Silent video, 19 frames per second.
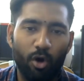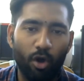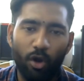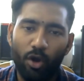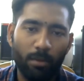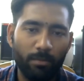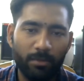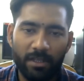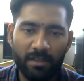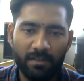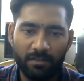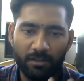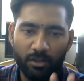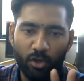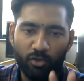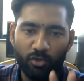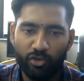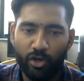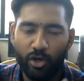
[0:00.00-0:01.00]
all of these
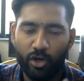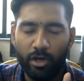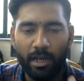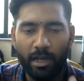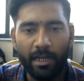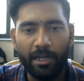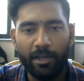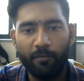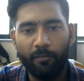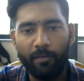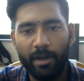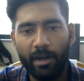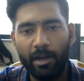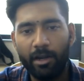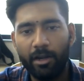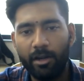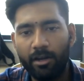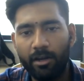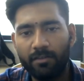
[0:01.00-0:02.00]
non-steroidal
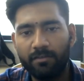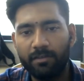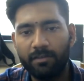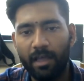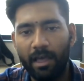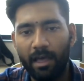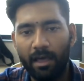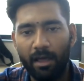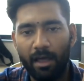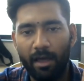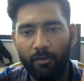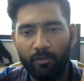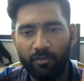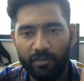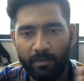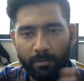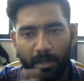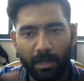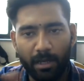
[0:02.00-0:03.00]
anti-inflammatory drugs uh, have
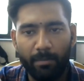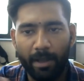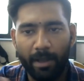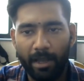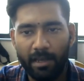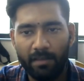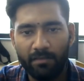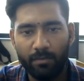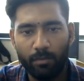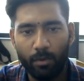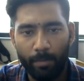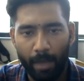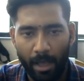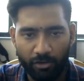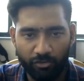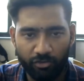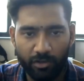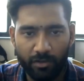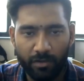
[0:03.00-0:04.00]
similar mechanism of
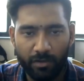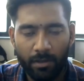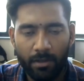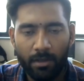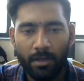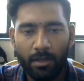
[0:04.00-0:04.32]
action